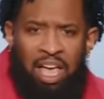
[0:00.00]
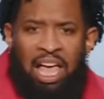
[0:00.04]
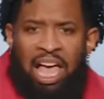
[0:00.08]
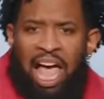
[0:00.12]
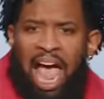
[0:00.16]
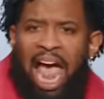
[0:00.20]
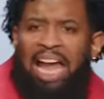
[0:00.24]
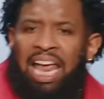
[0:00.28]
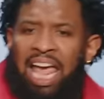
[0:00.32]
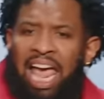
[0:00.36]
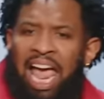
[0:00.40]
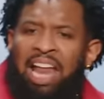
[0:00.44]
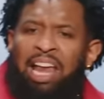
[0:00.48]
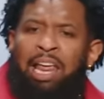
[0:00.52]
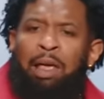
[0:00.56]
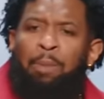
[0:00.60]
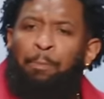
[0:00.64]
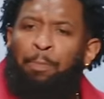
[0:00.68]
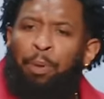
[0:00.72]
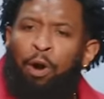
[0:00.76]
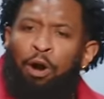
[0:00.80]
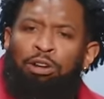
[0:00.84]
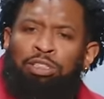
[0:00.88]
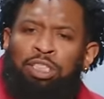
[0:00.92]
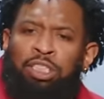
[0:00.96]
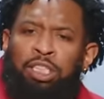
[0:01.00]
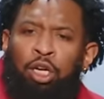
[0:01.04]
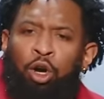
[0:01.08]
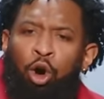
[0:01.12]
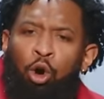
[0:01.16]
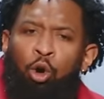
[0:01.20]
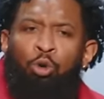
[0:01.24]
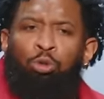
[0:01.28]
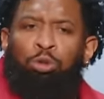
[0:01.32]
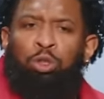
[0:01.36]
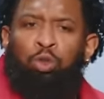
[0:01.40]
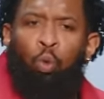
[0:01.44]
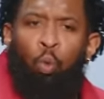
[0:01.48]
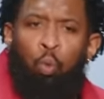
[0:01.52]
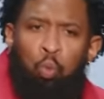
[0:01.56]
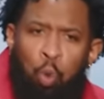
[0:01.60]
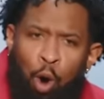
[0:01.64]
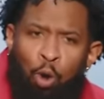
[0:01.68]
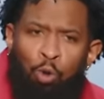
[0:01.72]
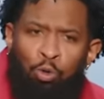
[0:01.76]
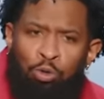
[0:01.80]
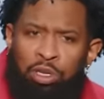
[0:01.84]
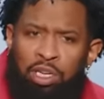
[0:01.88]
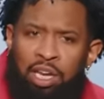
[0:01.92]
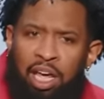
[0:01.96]
And any person who's
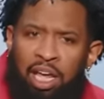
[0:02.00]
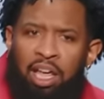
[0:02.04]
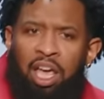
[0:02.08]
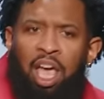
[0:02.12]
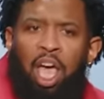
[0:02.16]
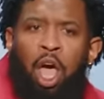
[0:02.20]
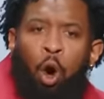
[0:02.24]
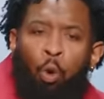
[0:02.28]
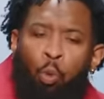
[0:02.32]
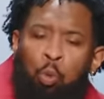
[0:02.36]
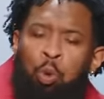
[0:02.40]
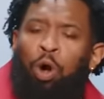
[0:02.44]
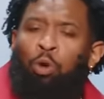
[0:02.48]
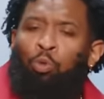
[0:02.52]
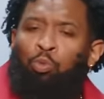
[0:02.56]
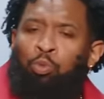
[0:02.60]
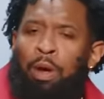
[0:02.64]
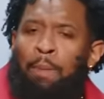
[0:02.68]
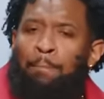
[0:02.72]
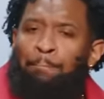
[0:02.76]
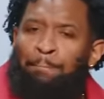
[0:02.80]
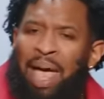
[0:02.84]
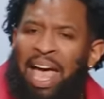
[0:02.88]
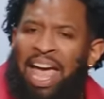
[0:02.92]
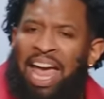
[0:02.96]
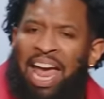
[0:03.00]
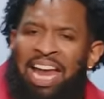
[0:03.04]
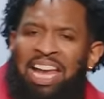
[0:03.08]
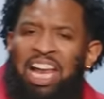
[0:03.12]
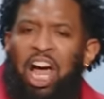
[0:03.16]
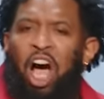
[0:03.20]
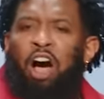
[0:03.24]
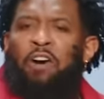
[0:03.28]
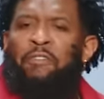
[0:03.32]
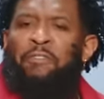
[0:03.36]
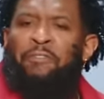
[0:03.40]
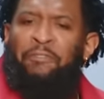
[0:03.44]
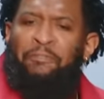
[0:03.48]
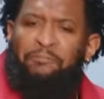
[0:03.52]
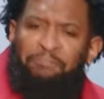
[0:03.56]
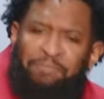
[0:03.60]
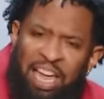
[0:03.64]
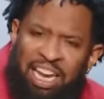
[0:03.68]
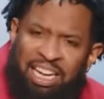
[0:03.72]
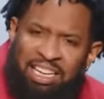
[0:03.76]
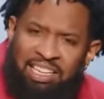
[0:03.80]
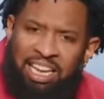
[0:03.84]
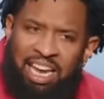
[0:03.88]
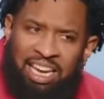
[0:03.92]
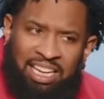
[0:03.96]
wounded will remain
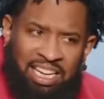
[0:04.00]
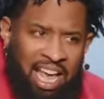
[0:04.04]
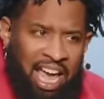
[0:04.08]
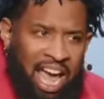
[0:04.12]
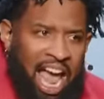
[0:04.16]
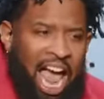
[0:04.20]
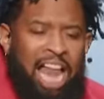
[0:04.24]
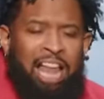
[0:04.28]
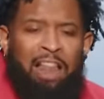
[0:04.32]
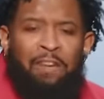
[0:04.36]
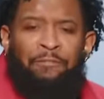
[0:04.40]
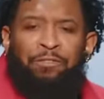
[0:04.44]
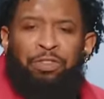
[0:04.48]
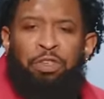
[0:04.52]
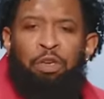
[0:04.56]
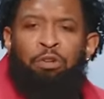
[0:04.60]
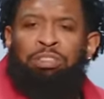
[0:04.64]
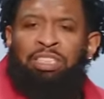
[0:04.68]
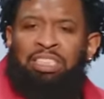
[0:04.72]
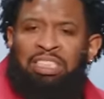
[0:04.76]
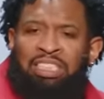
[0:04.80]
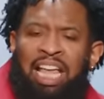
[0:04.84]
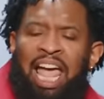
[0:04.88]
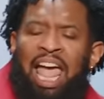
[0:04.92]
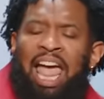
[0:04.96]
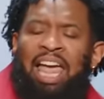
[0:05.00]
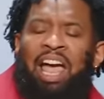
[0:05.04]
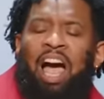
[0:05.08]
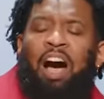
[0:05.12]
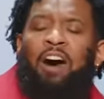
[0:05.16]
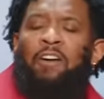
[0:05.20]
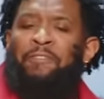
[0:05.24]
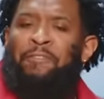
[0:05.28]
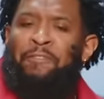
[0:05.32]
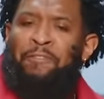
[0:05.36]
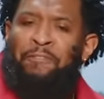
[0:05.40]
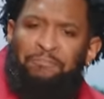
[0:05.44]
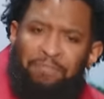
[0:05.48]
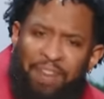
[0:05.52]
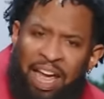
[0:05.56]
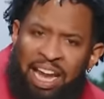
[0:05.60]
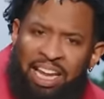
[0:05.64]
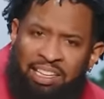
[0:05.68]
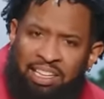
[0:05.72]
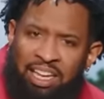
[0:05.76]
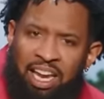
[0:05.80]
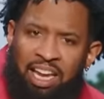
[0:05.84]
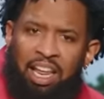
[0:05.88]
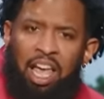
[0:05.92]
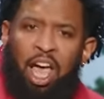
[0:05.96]
offended. And if you stay
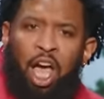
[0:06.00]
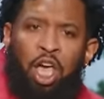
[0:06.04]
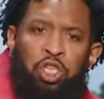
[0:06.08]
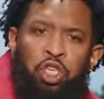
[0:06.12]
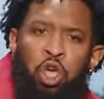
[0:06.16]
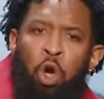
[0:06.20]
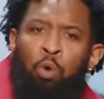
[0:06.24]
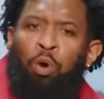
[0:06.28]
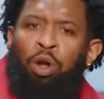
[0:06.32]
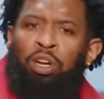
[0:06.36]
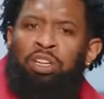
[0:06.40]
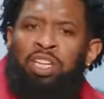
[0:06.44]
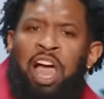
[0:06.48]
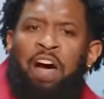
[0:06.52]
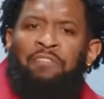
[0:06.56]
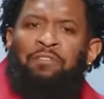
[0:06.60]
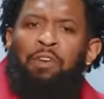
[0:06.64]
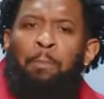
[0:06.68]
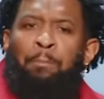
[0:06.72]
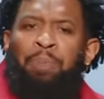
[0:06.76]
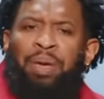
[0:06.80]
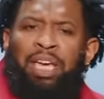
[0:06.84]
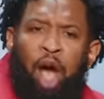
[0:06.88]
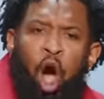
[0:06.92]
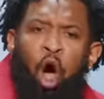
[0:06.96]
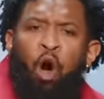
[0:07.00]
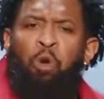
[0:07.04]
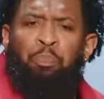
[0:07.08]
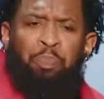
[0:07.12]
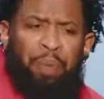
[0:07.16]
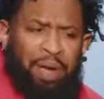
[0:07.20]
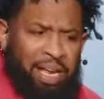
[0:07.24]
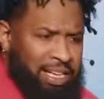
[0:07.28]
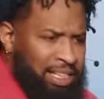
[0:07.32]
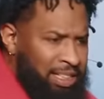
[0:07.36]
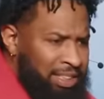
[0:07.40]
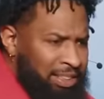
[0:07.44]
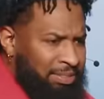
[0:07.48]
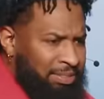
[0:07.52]
offended, you will never be open.